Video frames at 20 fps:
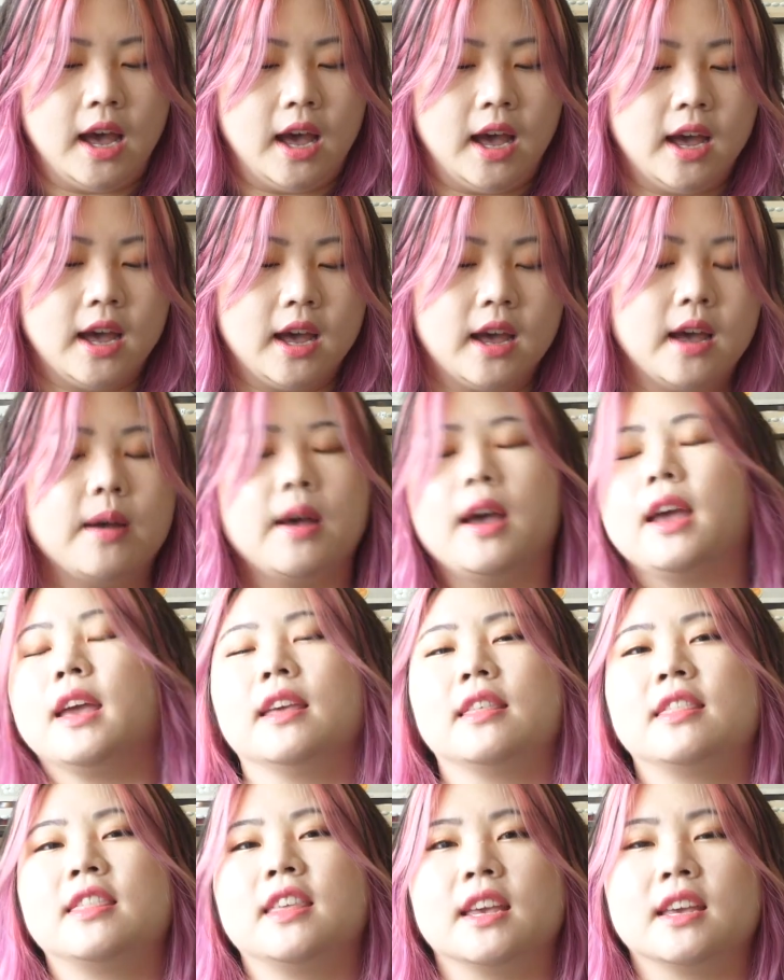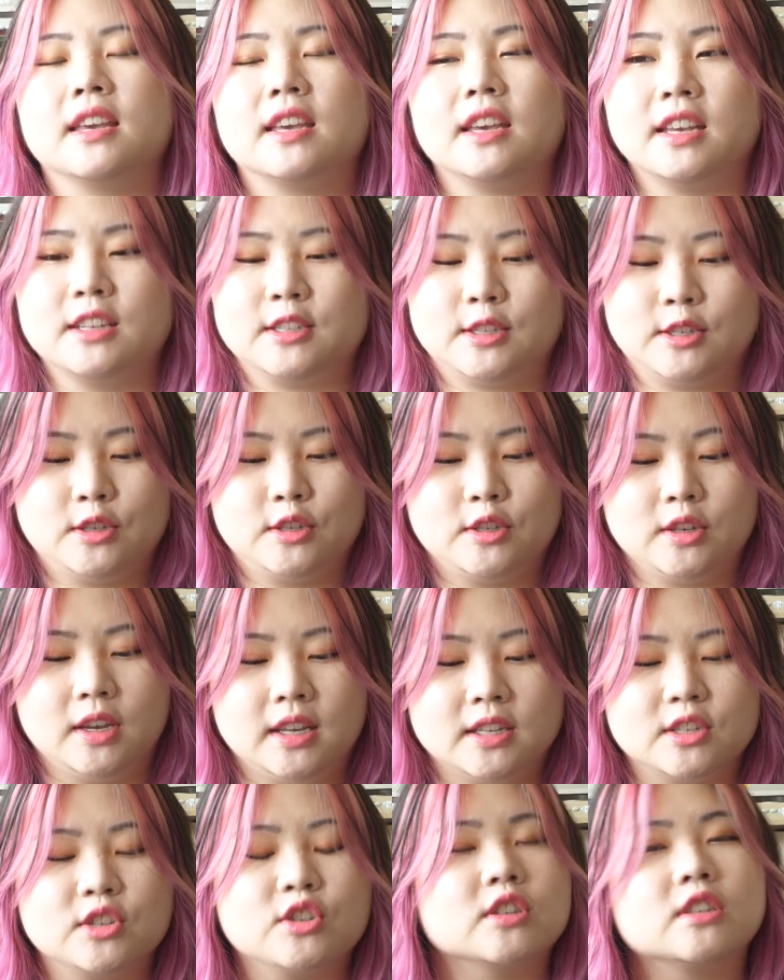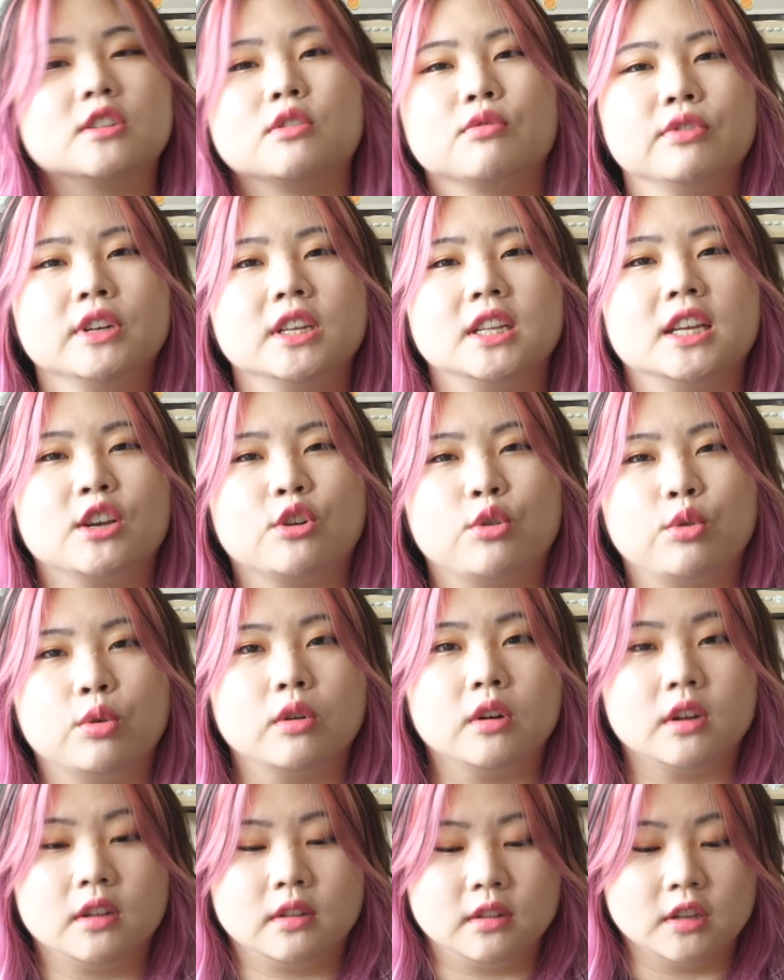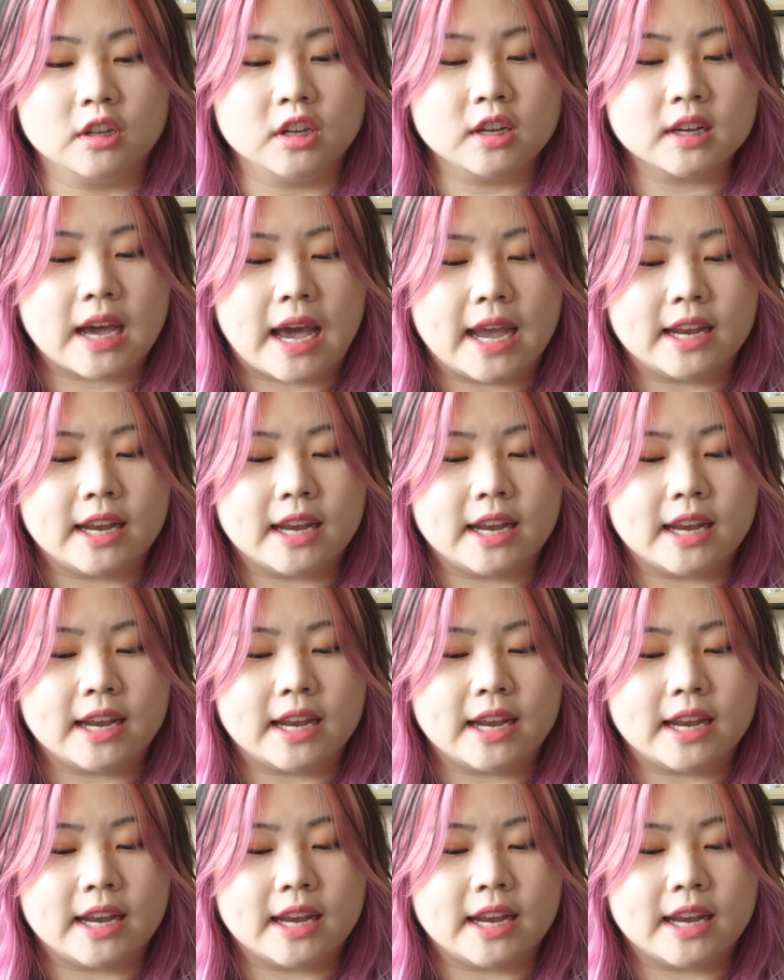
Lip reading: I think it's just a really cool look.